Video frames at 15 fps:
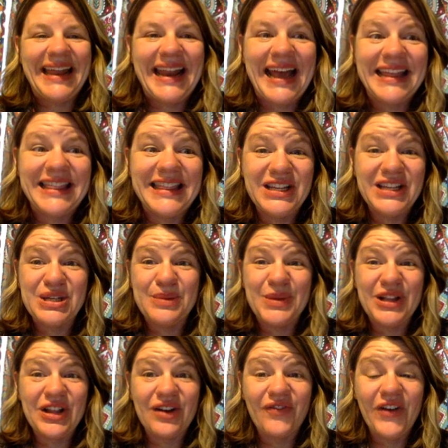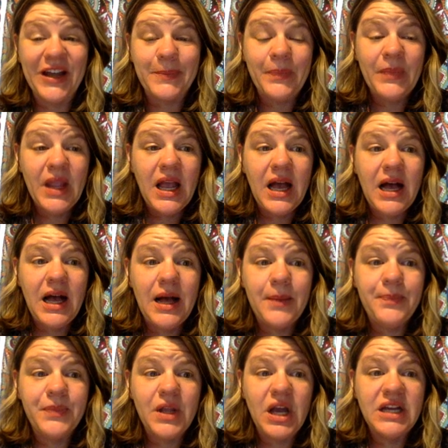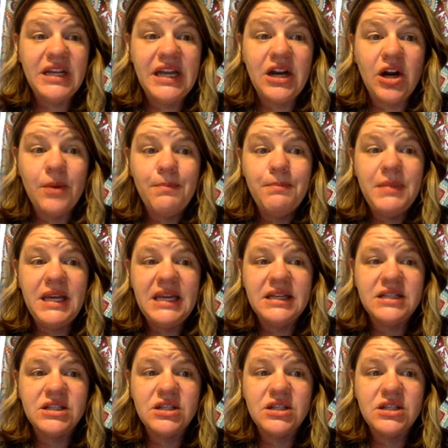I think it's going to be a lot of fun. In our meets